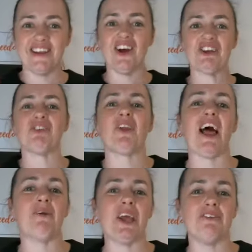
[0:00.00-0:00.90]
I don't
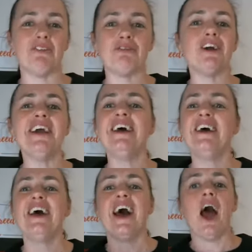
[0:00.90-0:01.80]
like working for free.
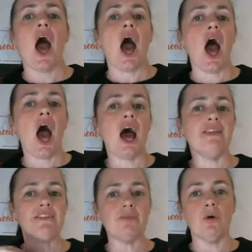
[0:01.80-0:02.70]
And
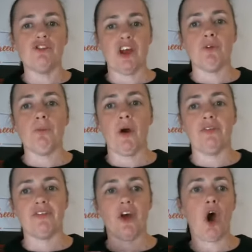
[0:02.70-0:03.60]
then some more general
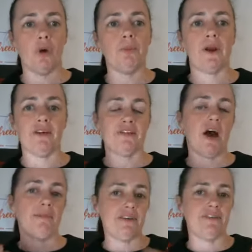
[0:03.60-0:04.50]
posts to help when I
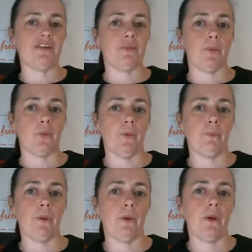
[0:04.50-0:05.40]
start my Facebook group.
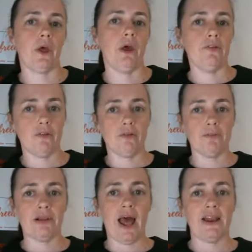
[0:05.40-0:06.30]
Okay, so
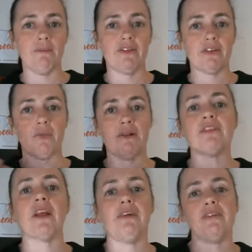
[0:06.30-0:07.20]
some planning ones and the ones
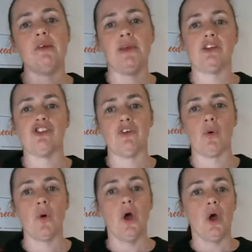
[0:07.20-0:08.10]
that I see being
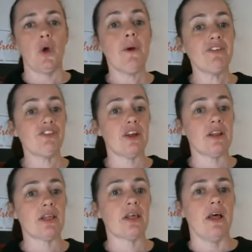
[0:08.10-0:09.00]
general
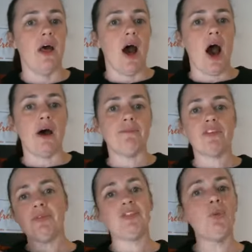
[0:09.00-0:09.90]
questions. So I'm
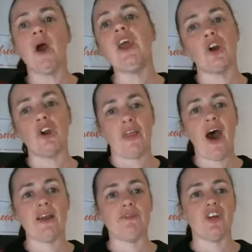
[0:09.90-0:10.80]
still working on all of
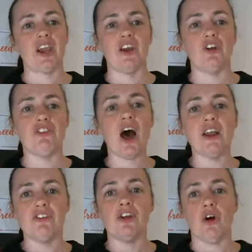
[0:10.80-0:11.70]
that. I'm certainly not done.
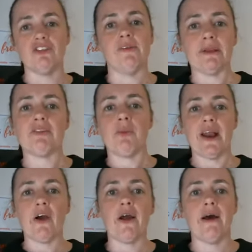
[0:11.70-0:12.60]
I did content blitz one
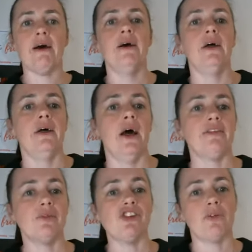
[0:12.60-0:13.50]
area and
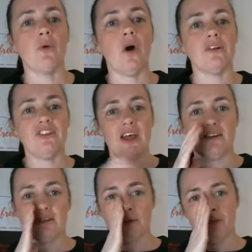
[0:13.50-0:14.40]
some general
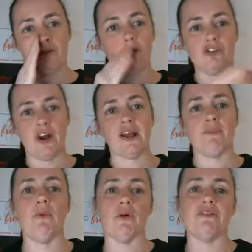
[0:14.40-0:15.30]
content. I'm still trying to
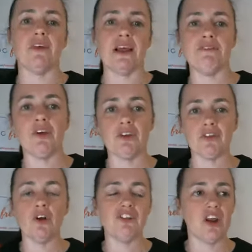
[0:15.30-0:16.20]
get more affiliate
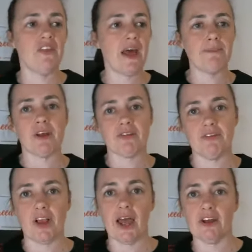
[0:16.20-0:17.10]
focused content on there because I
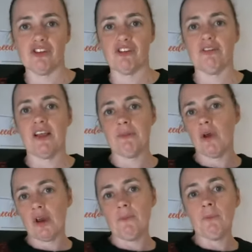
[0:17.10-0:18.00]
feel like I should definitely be
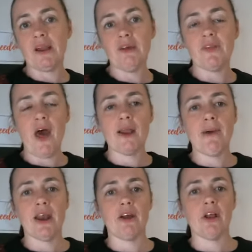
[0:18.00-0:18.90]
earning more money with that
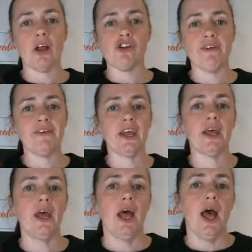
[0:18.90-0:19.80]
amount of traffic.
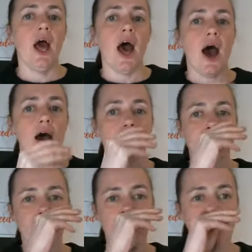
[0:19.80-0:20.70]
And
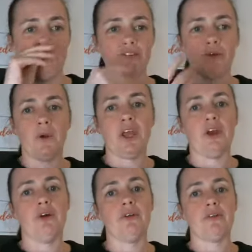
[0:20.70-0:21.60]
I'm still
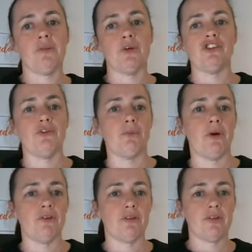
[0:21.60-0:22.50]
working on some more general
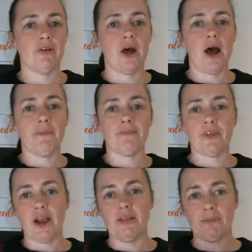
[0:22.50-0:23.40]
posts
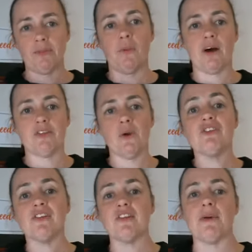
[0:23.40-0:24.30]
that I think people ask
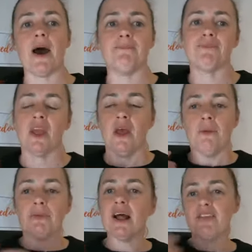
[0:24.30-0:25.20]
questions about.
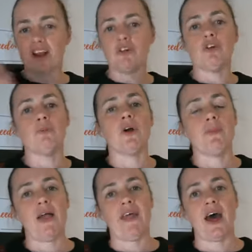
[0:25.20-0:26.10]
But like I said, I'll talk more
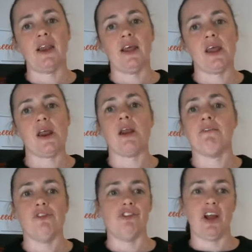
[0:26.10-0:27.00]
about that in
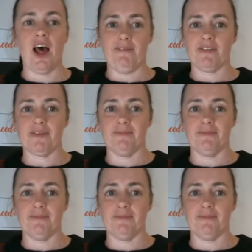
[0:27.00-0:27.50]
future lives.